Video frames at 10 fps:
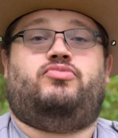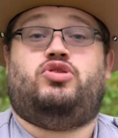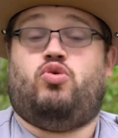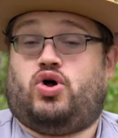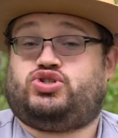
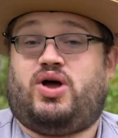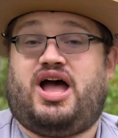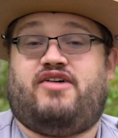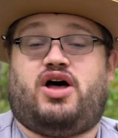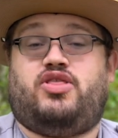You also
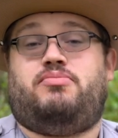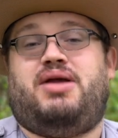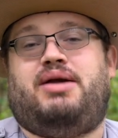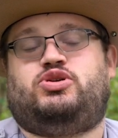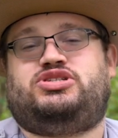have other
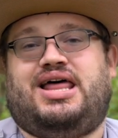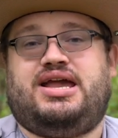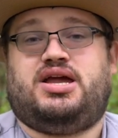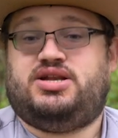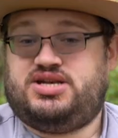mammals
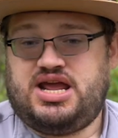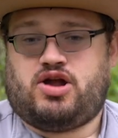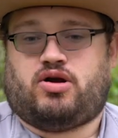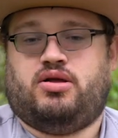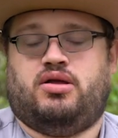like
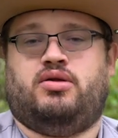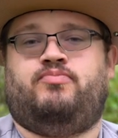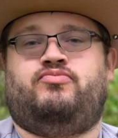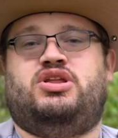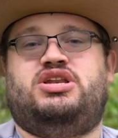deer.
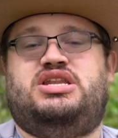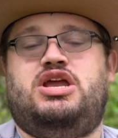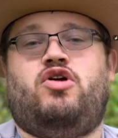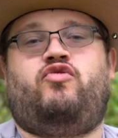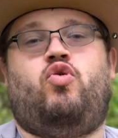
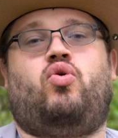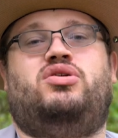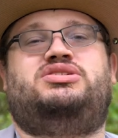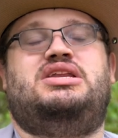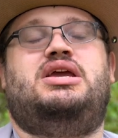Deer, of
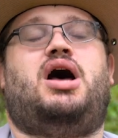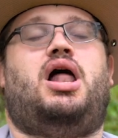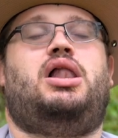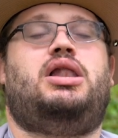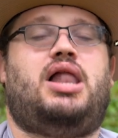course, need a
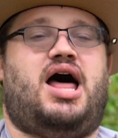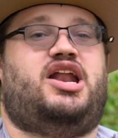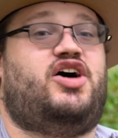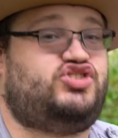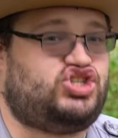lot
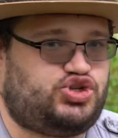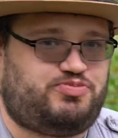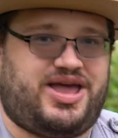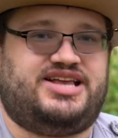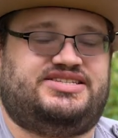of
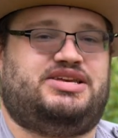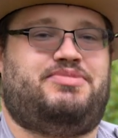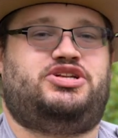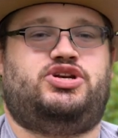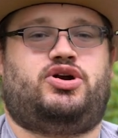space, as I
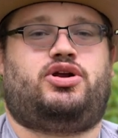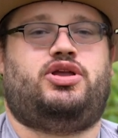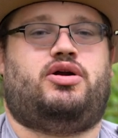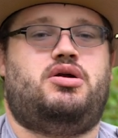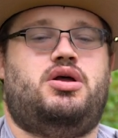mentioned
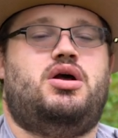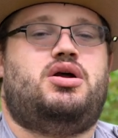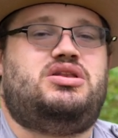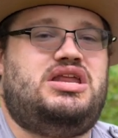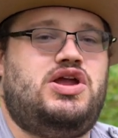earlier.
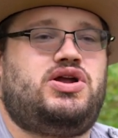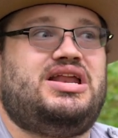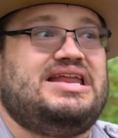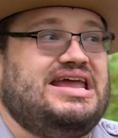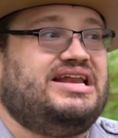Deer
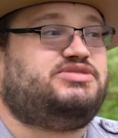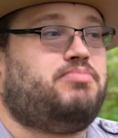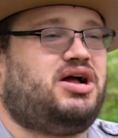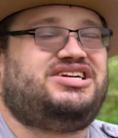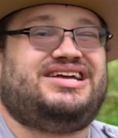can eat as
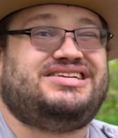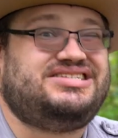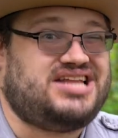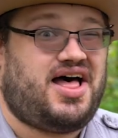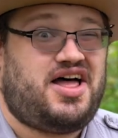much as a
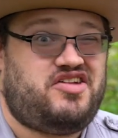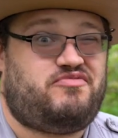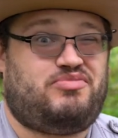ton of